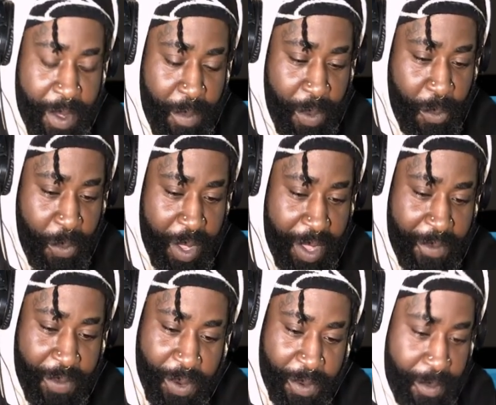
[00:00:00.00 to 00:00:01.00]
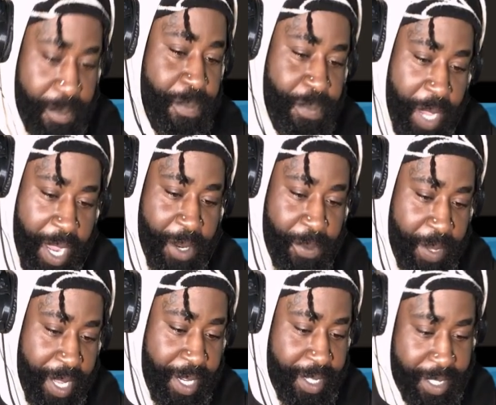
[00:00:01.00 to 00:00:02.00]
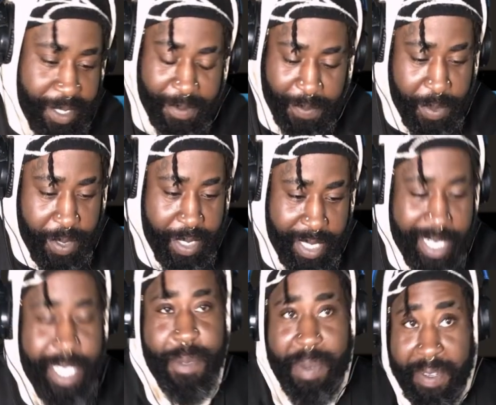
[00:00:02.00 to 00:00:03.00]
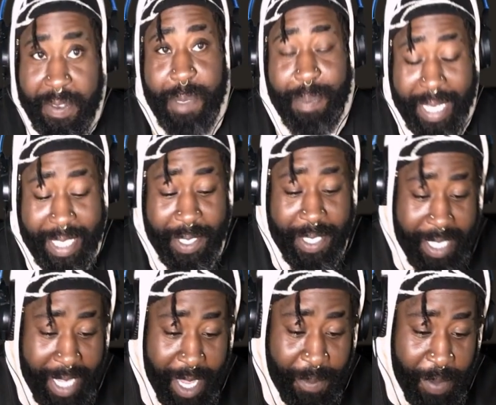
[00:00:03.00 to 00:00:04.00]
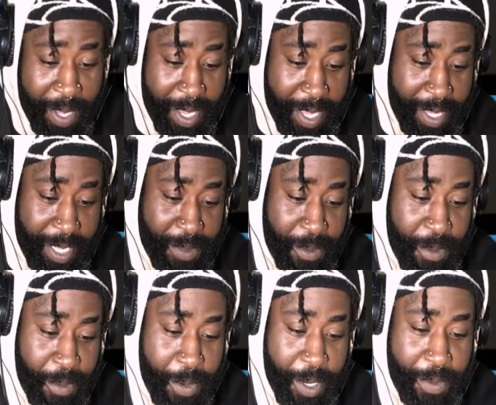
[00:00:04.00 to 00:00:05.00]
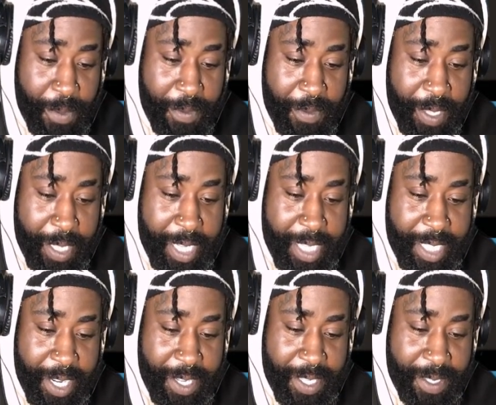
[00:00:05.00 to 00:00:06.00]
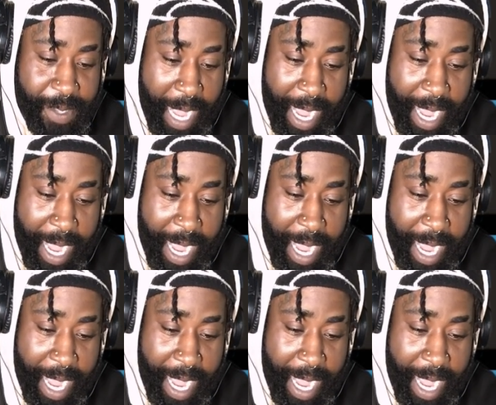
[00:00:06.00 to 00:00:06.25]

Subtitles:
But if you're pay-to-win or a little bit of a spender in the game, these are what we're working with for the legendaries.